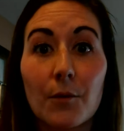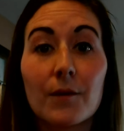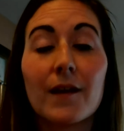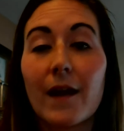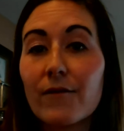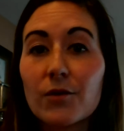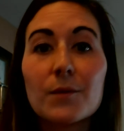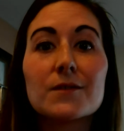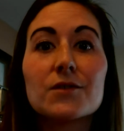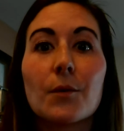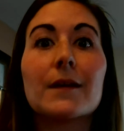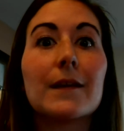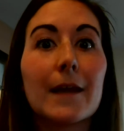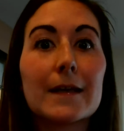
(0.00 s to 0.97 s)
Everyone's
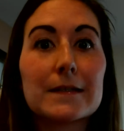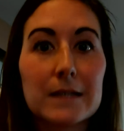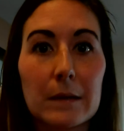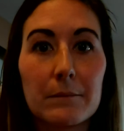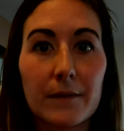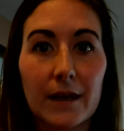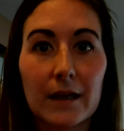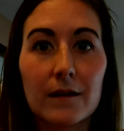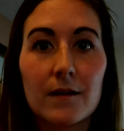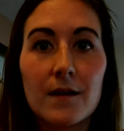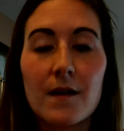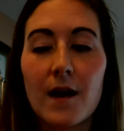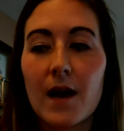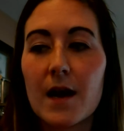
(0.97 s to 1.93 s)
going to like something,
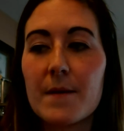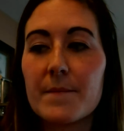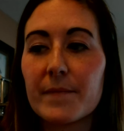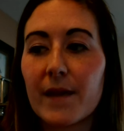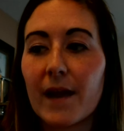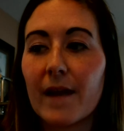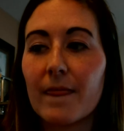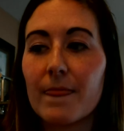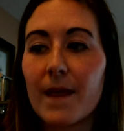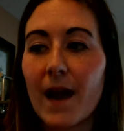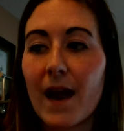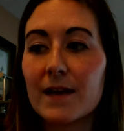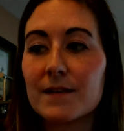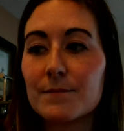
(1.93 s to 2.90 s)
and
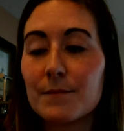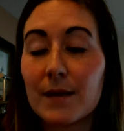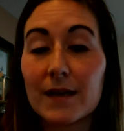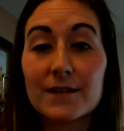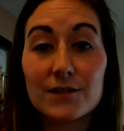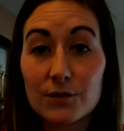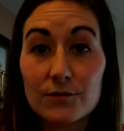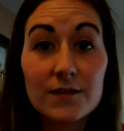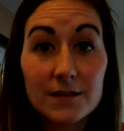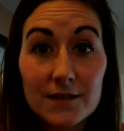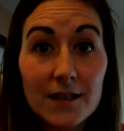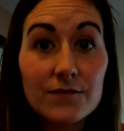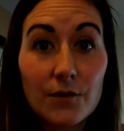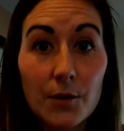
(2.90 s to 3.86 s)
that makes you
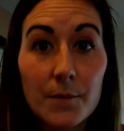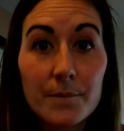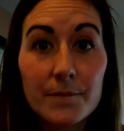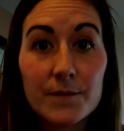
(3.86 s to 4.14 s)
successful.